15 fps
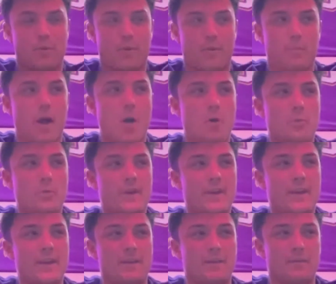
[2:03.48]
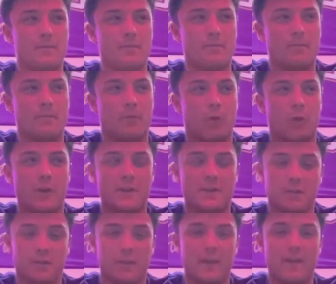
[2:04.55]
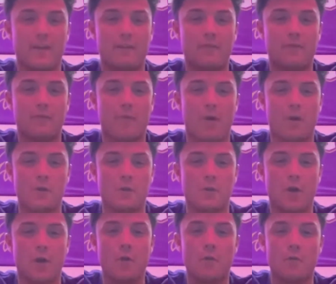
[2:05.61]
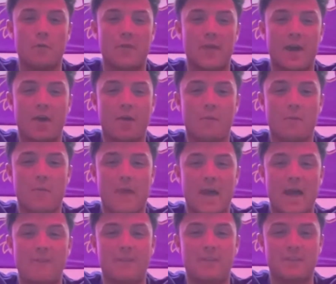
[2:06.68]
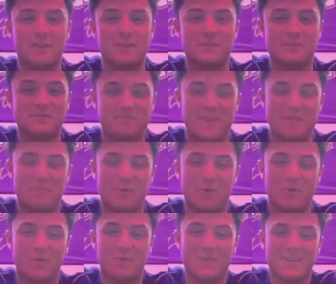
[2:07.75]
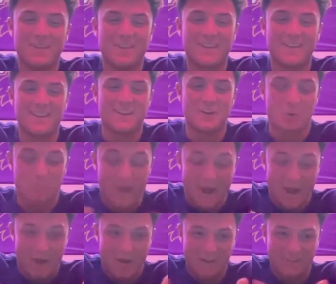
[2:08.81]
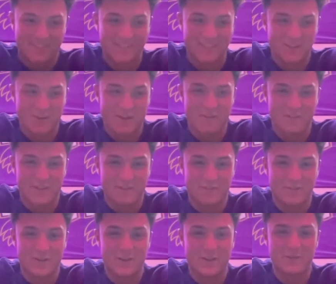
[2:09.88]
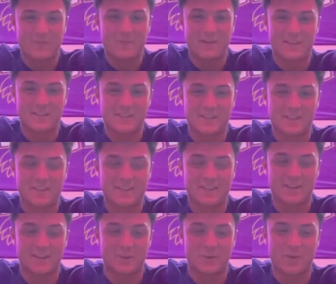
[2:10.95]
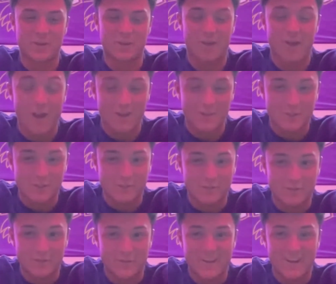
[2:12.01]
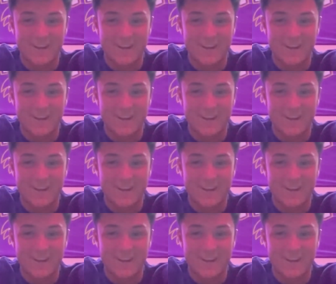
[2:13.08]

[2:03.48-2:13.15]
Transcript: probably learning to live on your own without having those people, your parents, to do everything for you. I think doing laundry for me